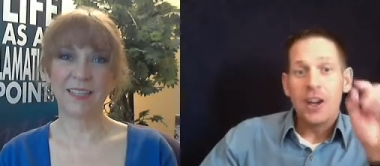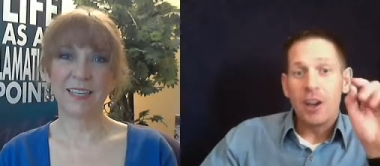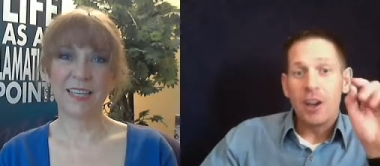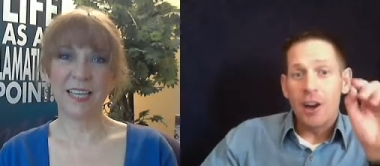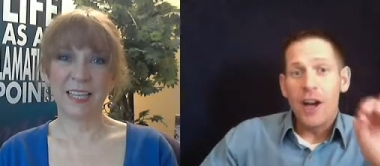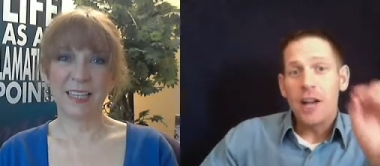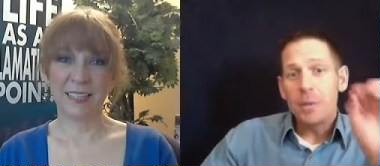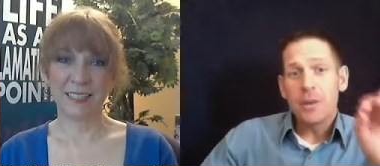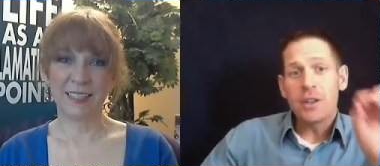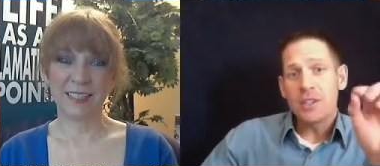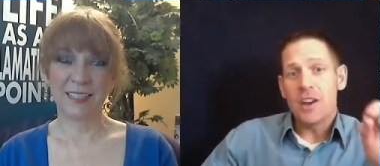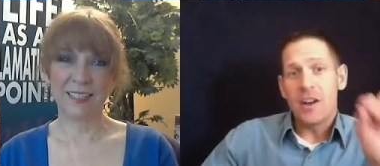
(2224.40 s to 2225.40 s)
Speaker 1: God put
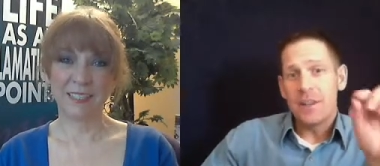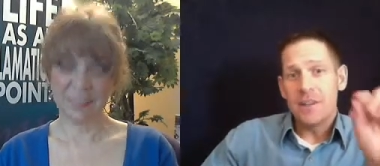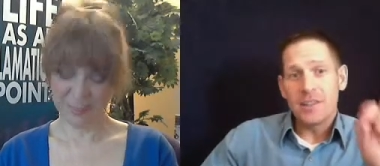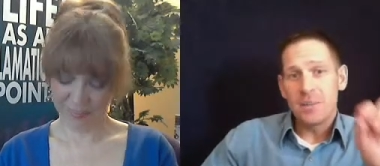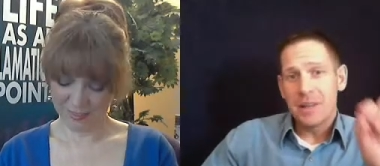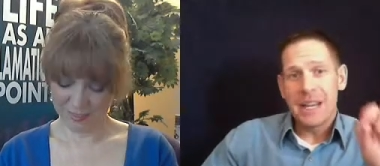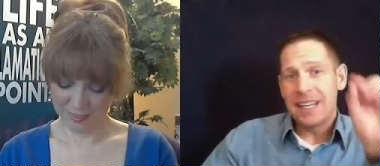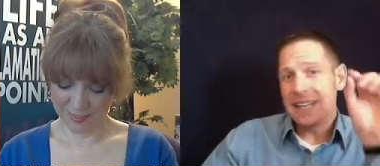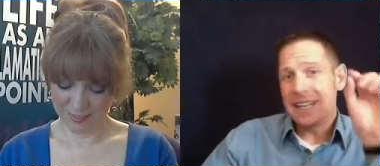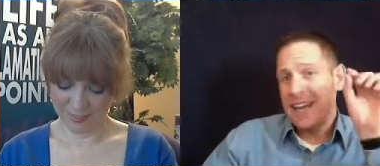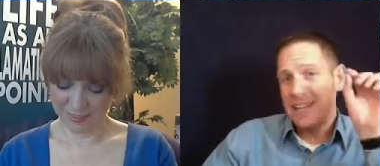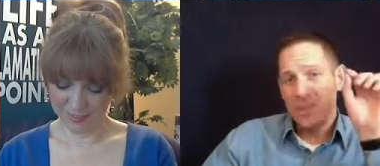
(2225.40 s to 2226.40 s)
us on this
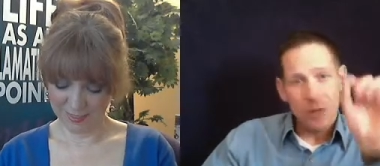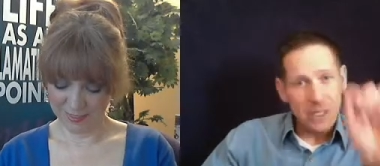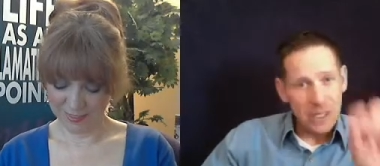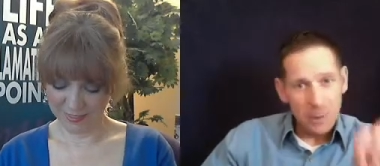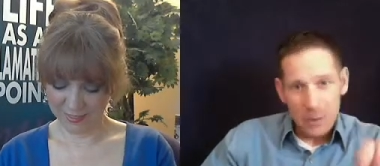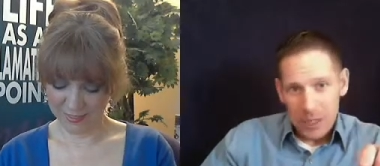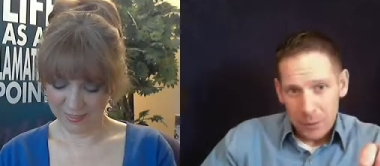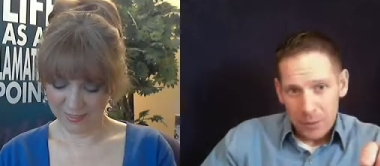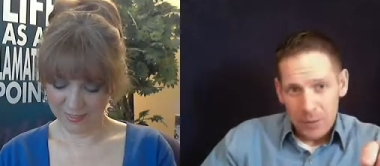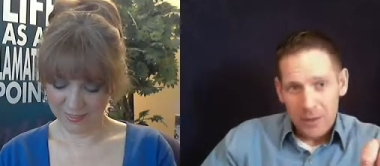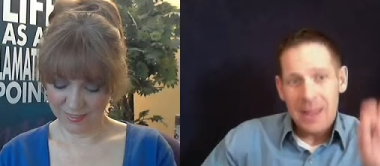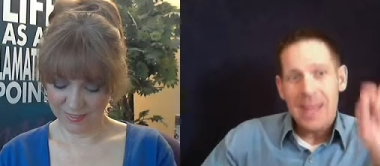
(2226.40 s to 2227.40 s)
planet as unique
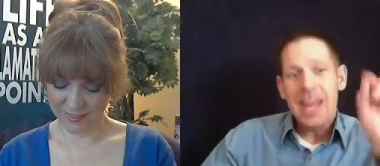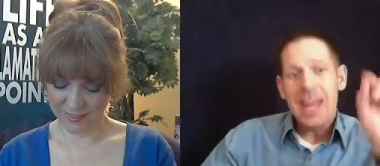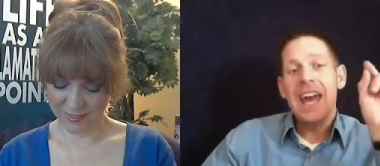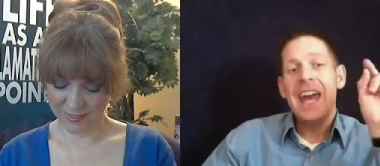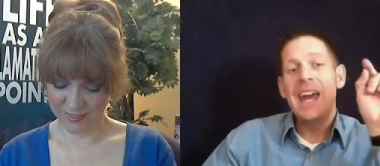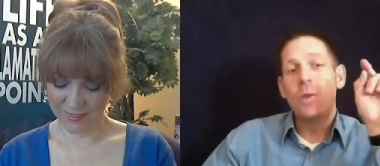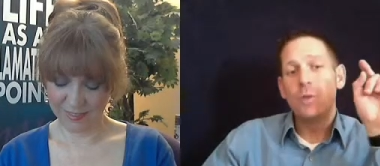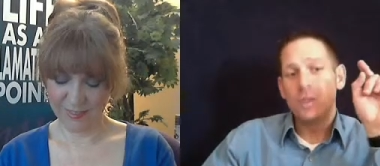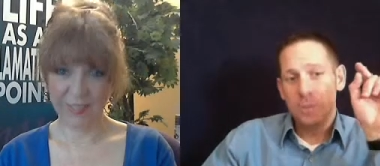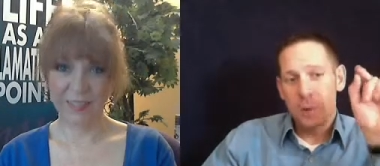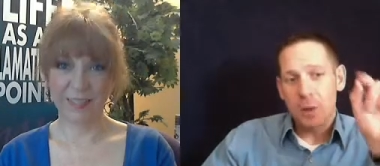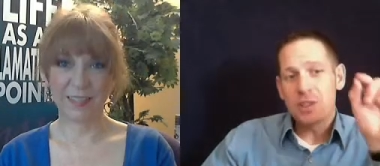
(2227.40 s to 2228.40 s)
people, and we're
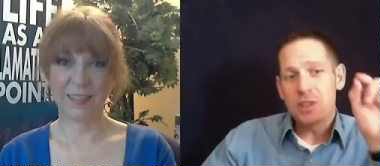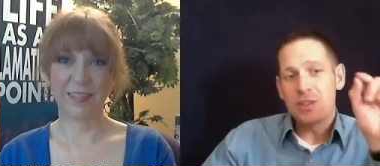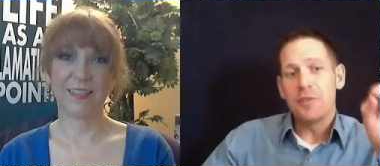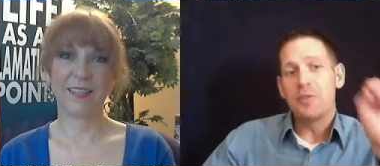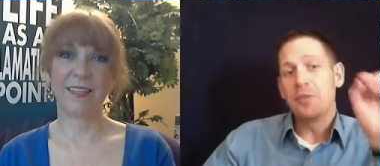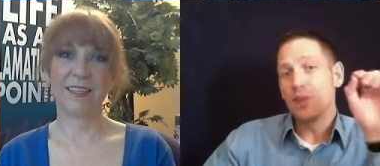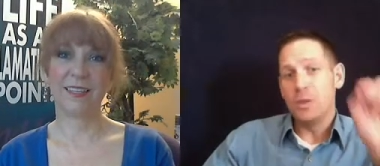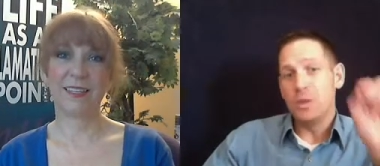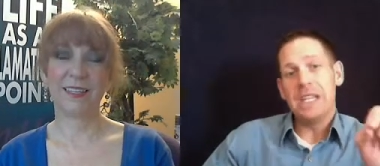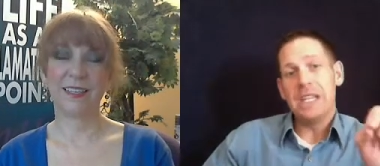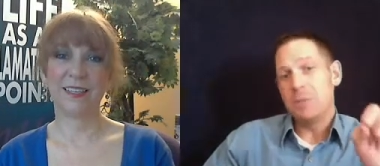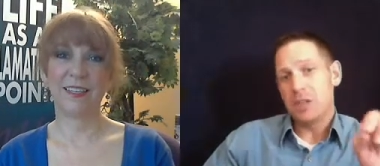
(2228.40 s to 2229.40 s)
supposed to fulfill
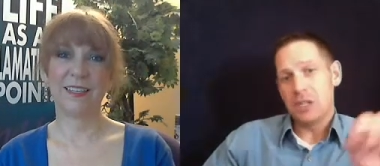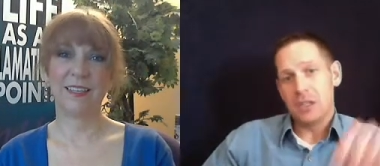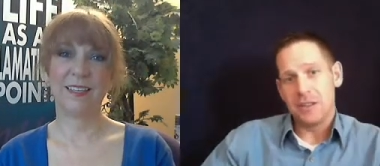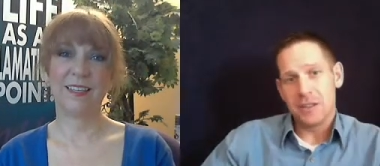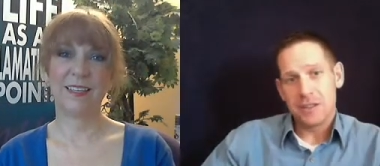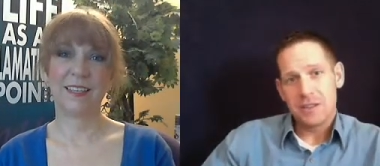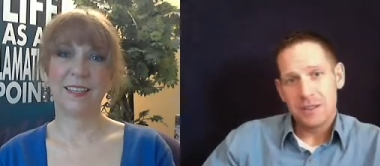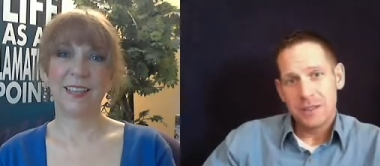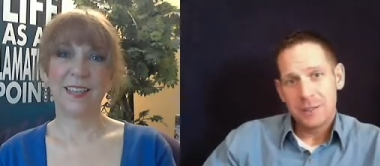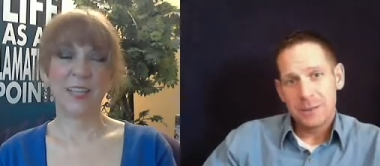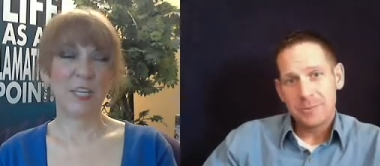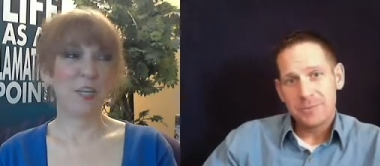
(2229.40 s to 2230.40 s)
unique missions.
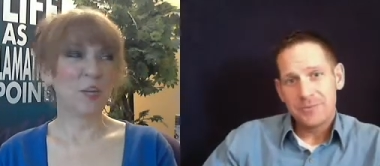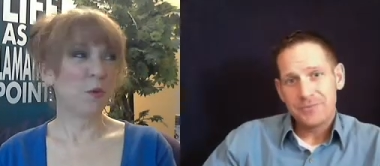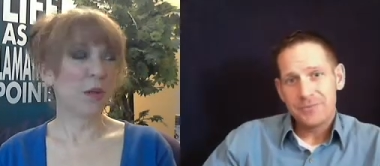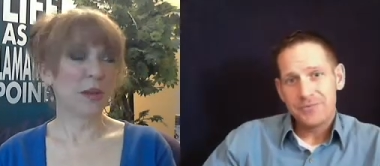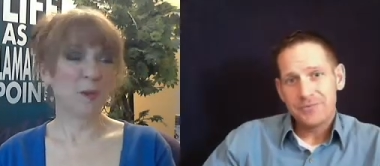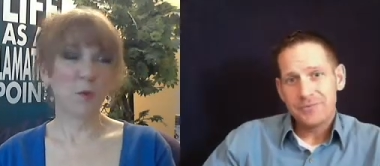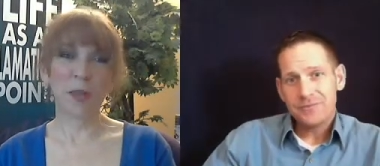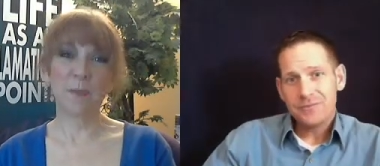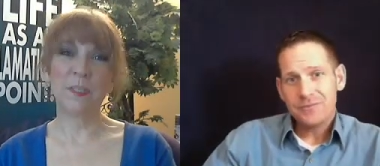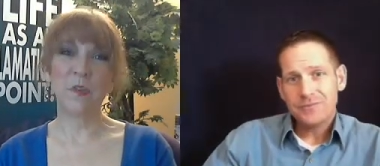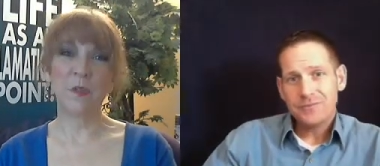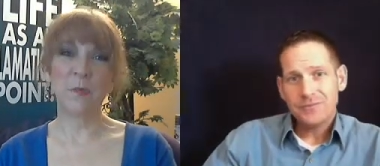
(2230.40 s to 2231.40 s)
Speaker 2: You know, when I when I
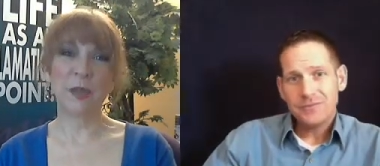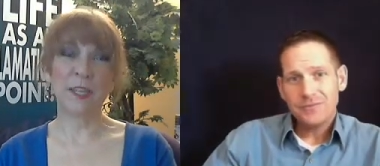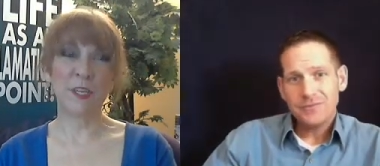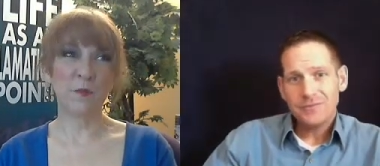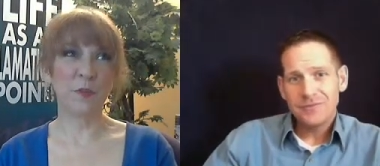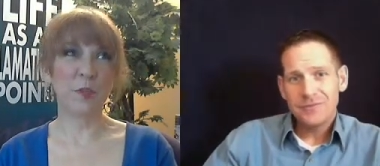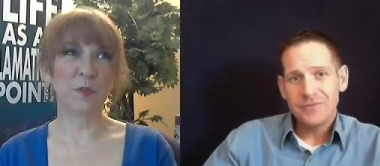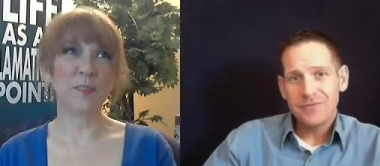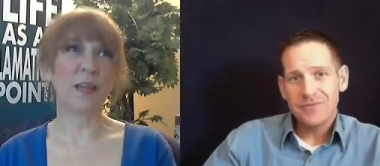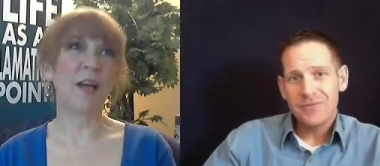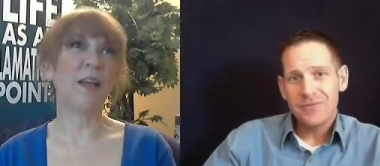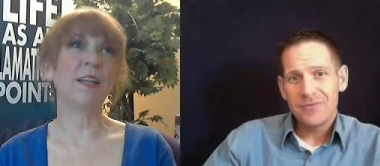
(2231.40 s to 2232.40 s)
was doing my
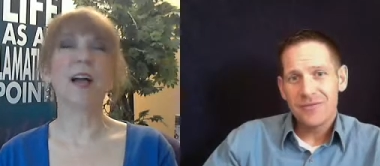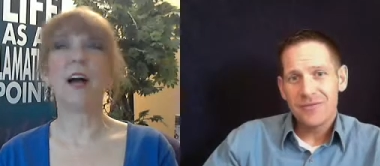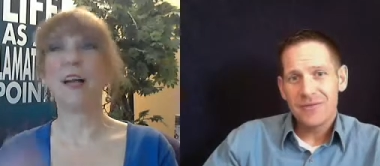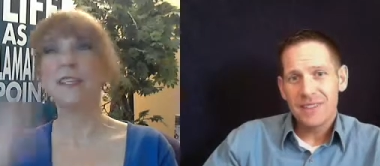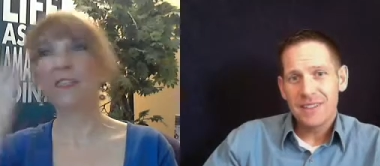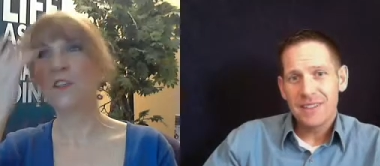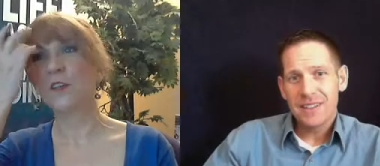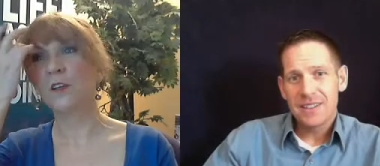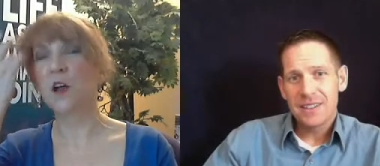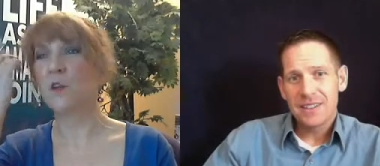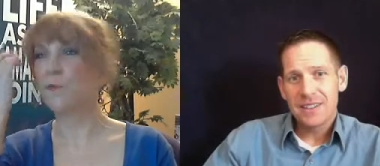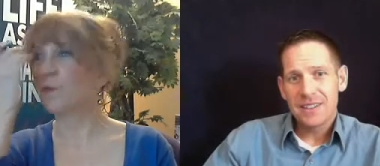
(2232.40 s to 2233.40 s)
interviews, I I started
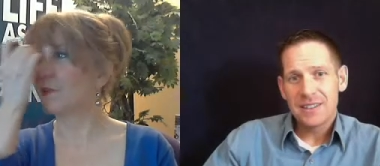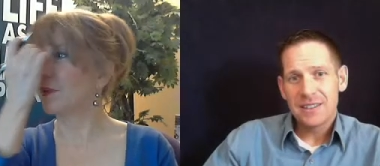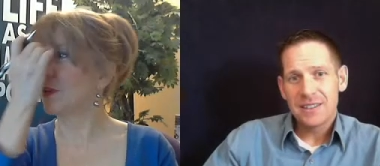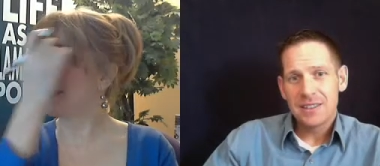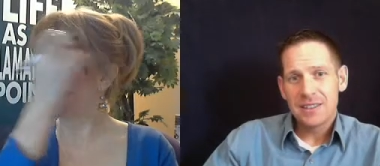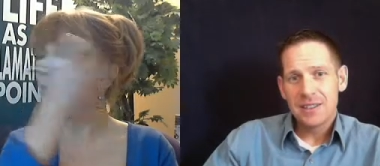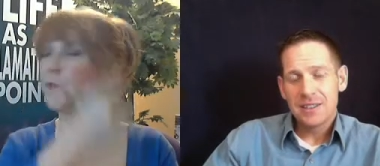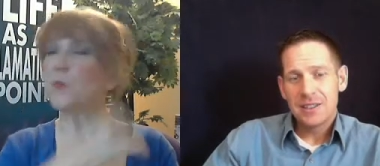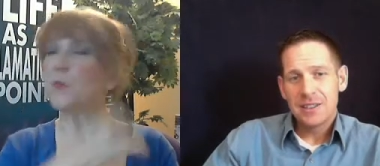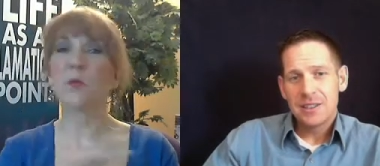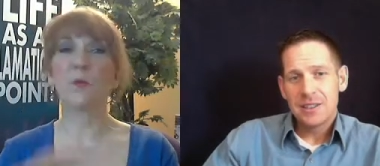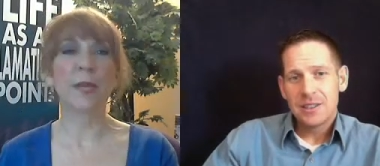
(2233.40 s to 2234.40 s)
off
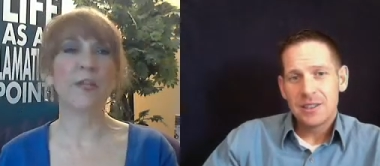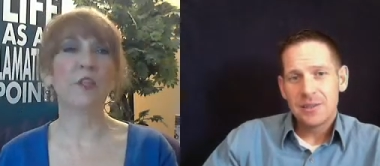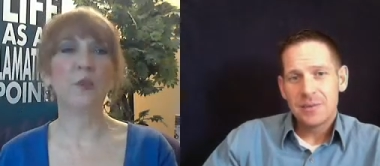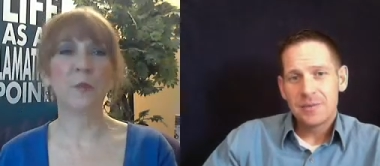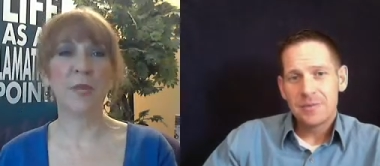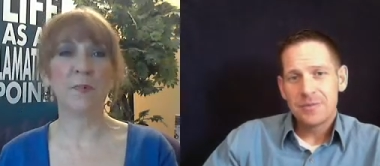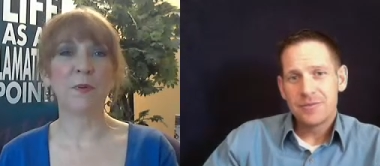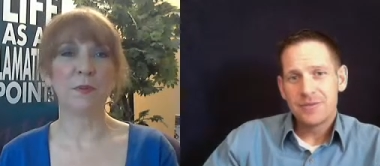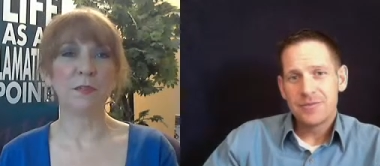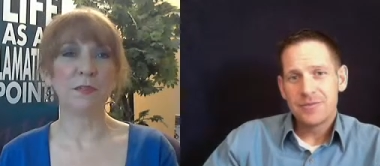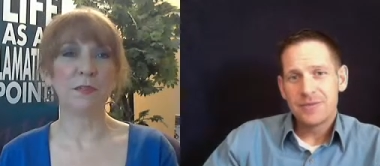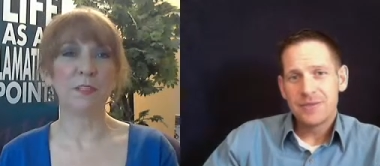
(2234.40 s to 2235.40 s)
interviewing regular
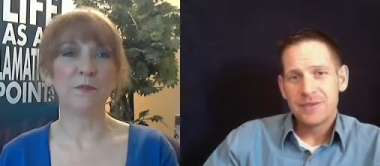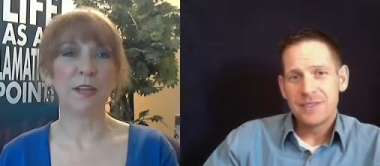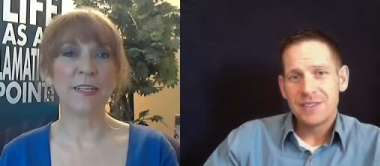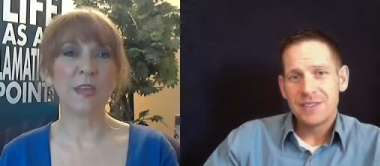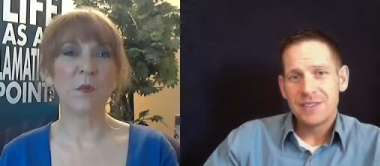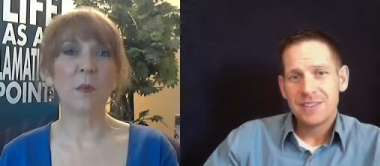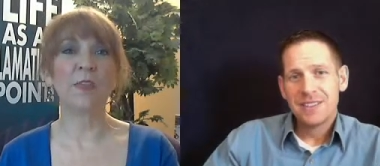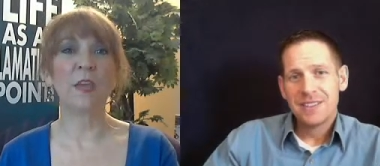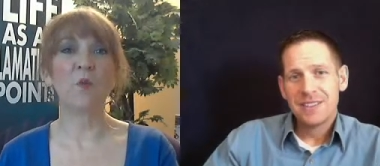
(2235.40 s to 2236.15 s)
people to find out what they